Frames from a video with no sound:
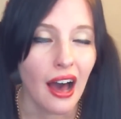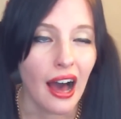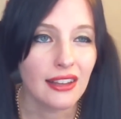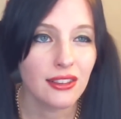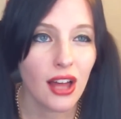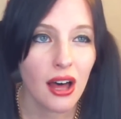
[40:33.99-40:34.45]

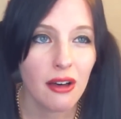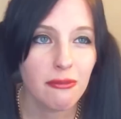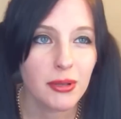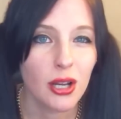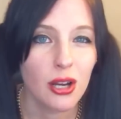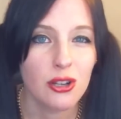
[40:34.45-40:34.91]
I
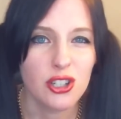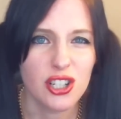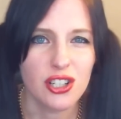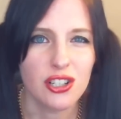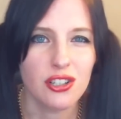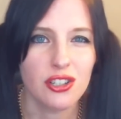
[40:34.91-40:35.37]
love because
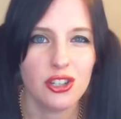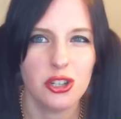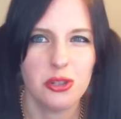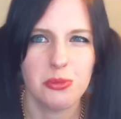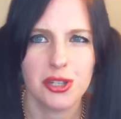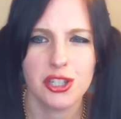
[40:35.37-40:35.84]

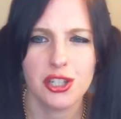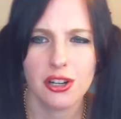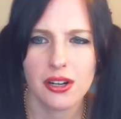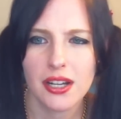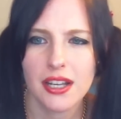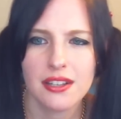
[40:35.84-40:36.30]
she's
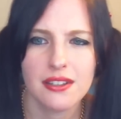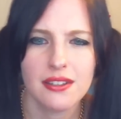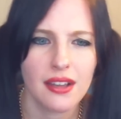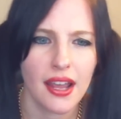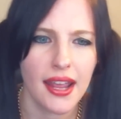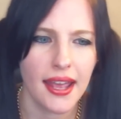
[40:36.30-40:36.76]

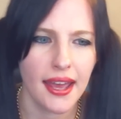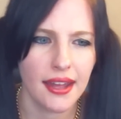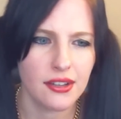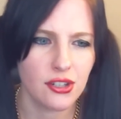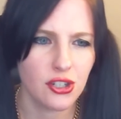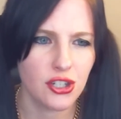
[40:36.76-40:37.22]
mysterious,
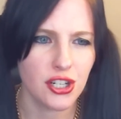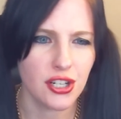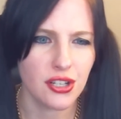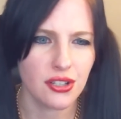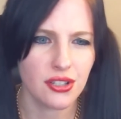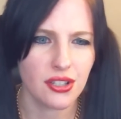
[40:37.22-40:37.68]
and
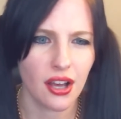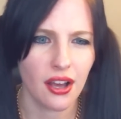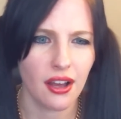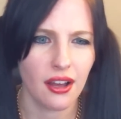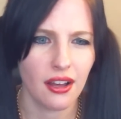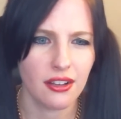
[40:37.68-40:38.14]
she's
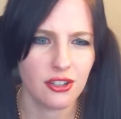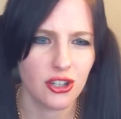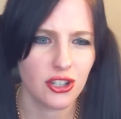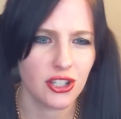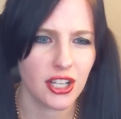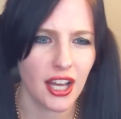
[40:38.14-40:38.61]

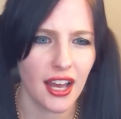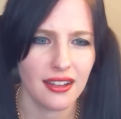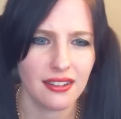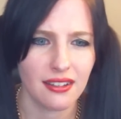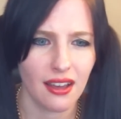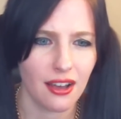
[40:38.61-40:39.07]

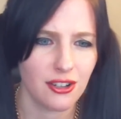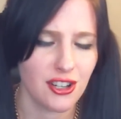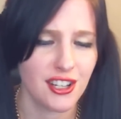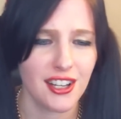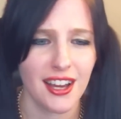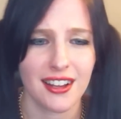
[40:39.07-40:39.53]
got
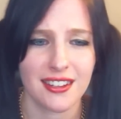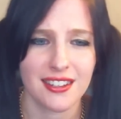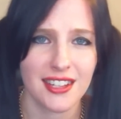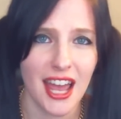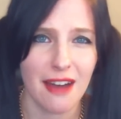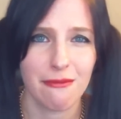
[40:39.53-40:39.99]
a
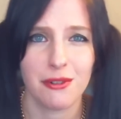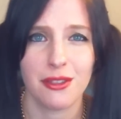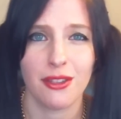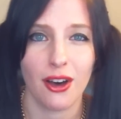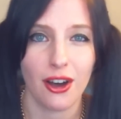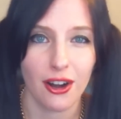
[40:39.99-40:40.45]
staff
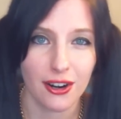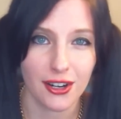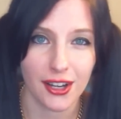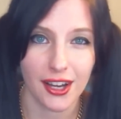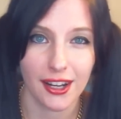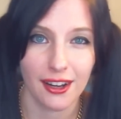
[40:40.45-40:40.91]
with a
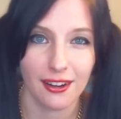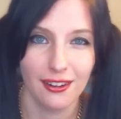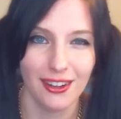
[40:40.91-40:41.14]
heart on it.